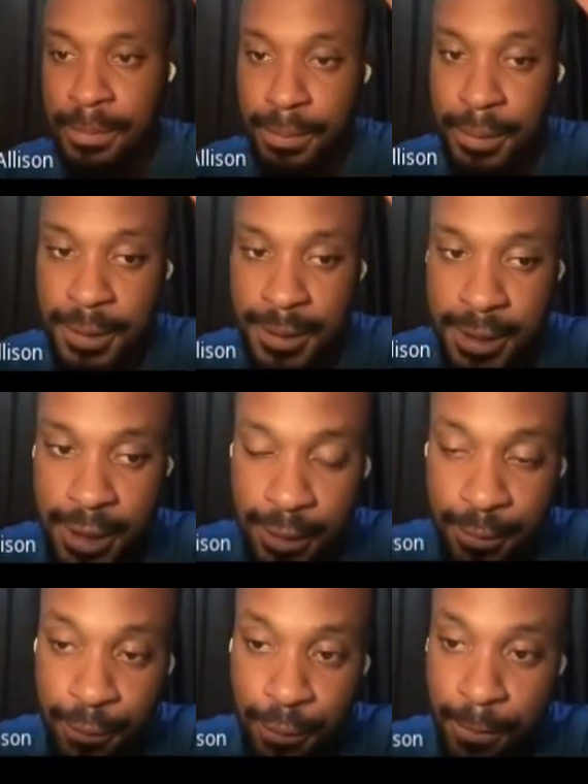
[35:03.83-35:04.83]
But
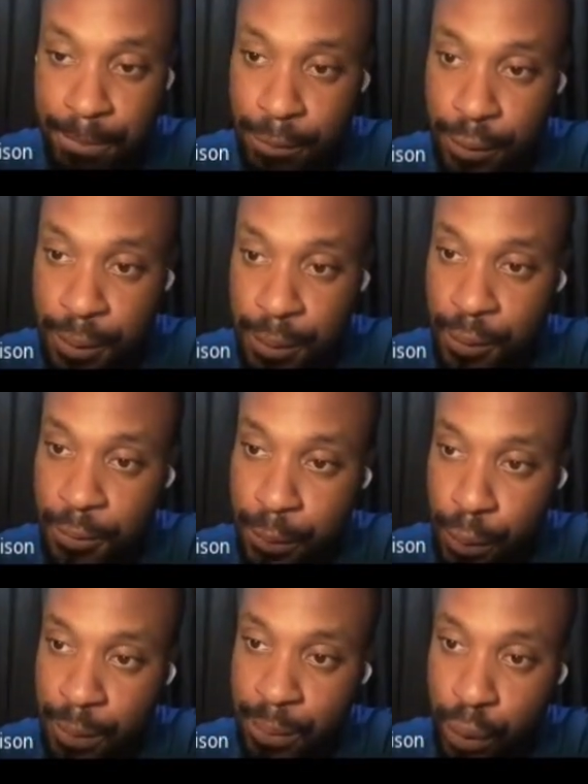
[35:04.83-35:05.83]
he's from tomorrow,
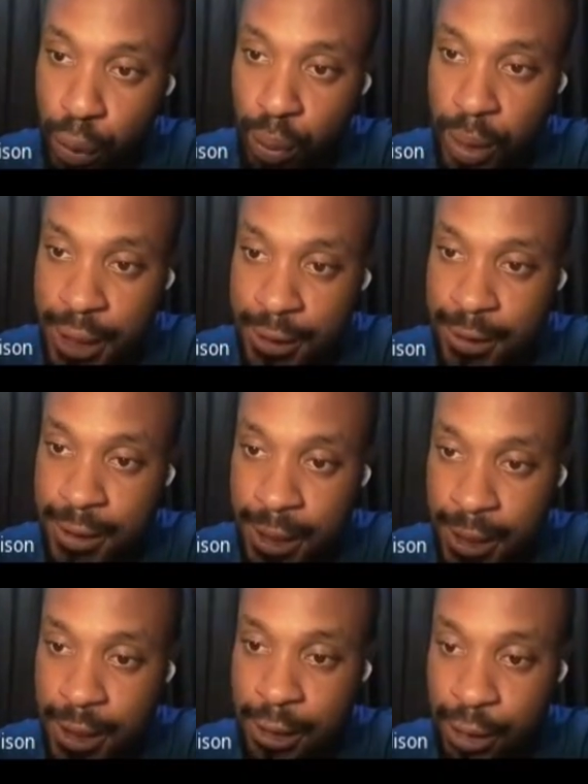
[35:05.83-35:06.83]
from
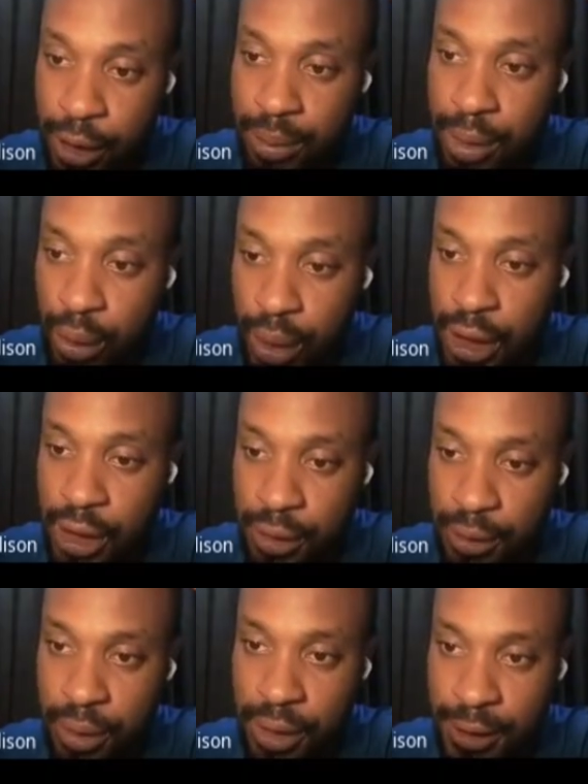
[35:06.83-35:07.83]
Wednesday. He's going to be the one
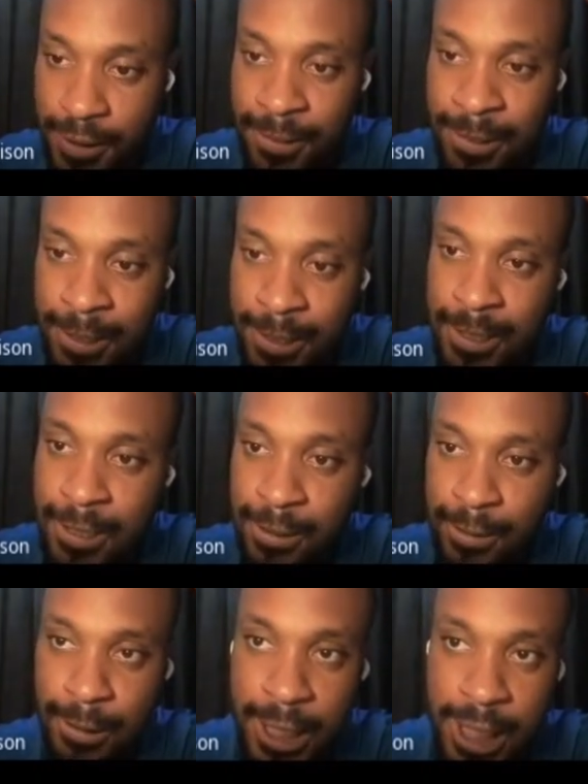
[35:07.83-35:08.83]
instructing
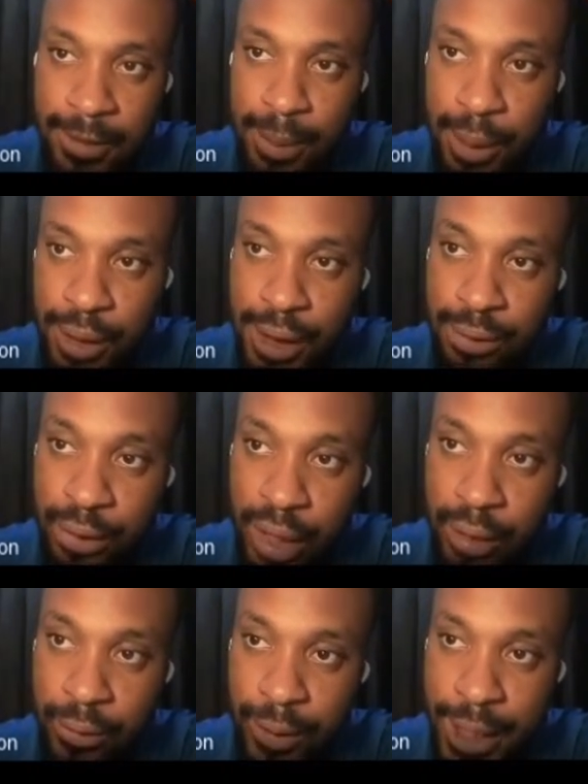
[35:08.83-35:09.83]
you guys because he's
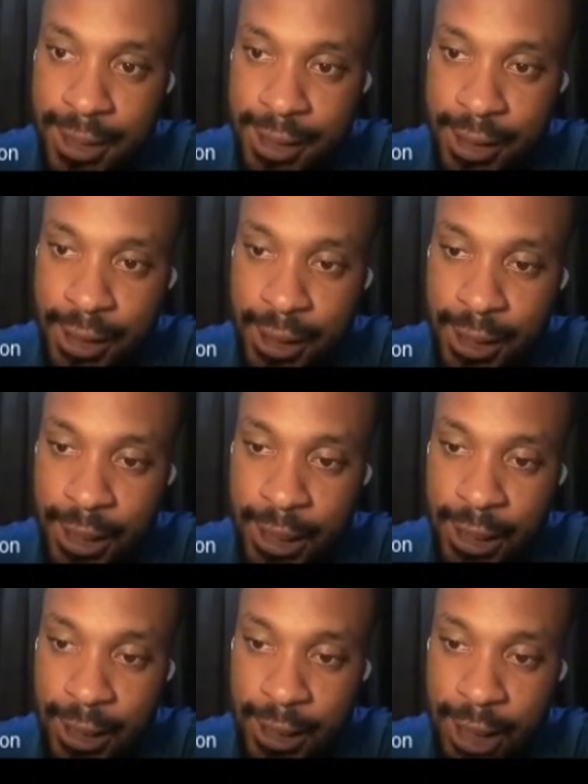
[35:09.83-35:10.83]
very vast in
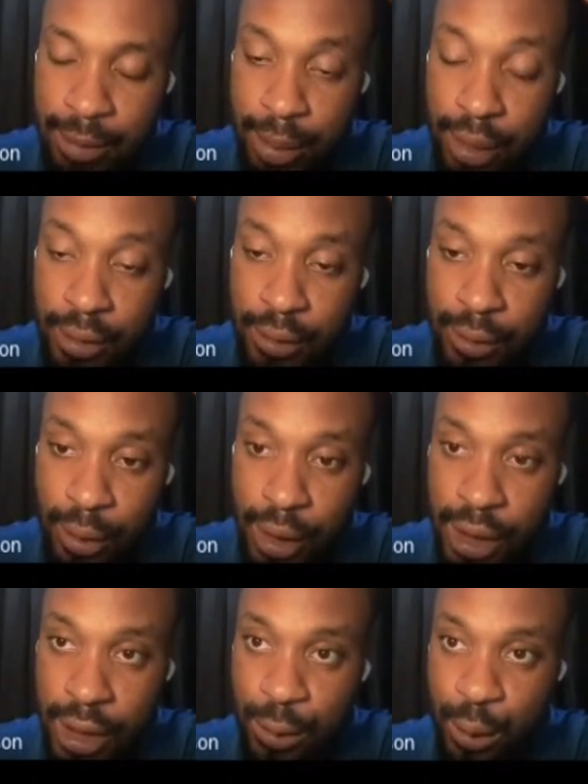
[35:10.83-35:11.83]
AI. He has been
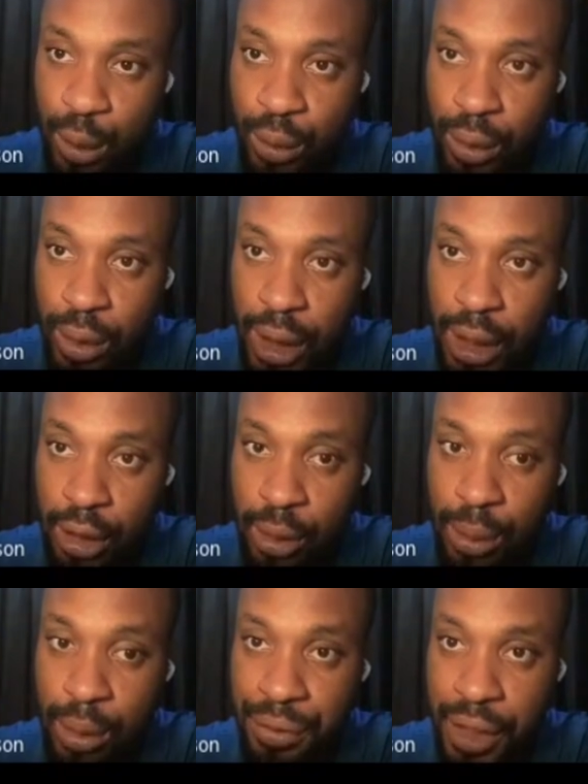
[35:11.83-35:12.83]
doing this for like a
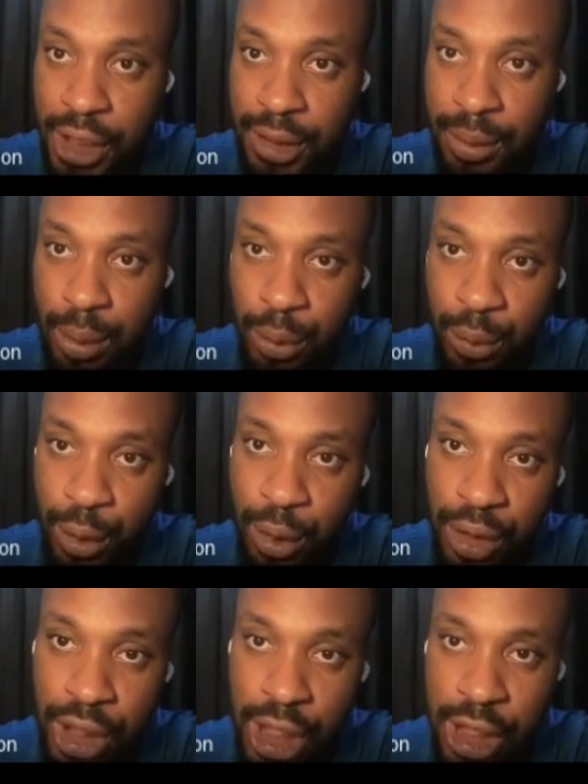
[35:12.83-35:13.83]
number of years, even
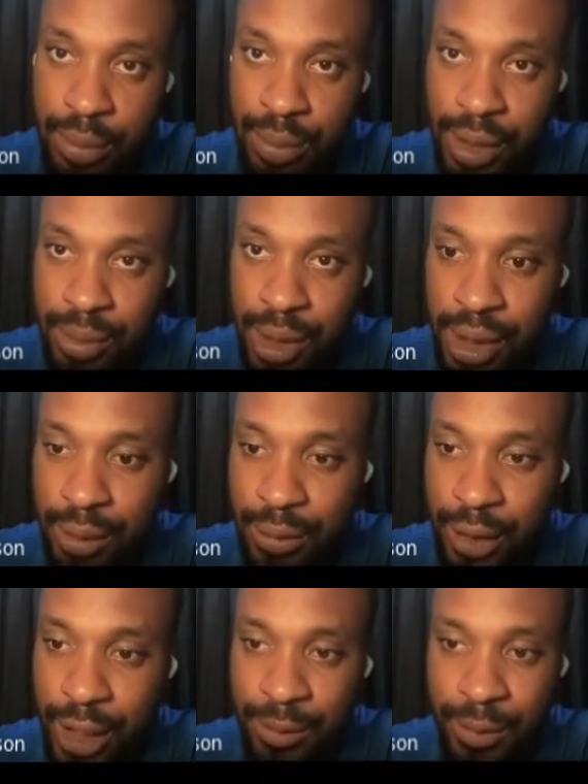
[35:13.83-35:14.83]
before ChatGPT became
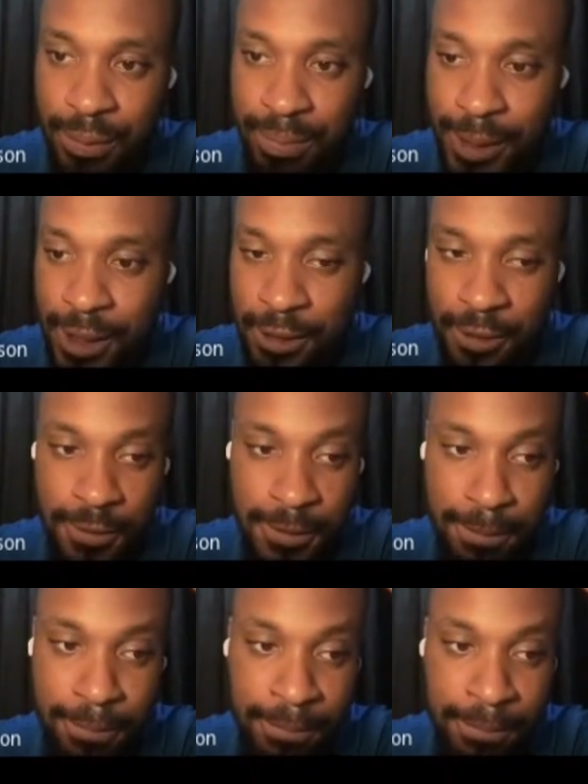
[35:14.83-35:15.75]
very mainstream.